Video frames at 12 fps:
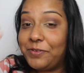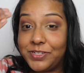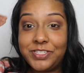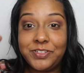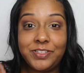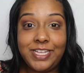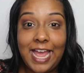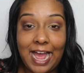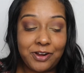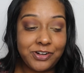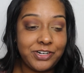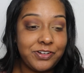do the
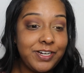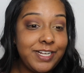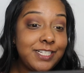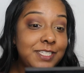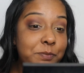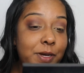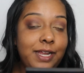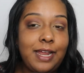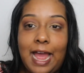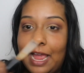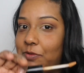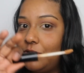outer crease, but
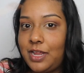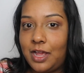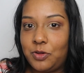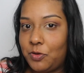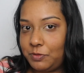I would not go in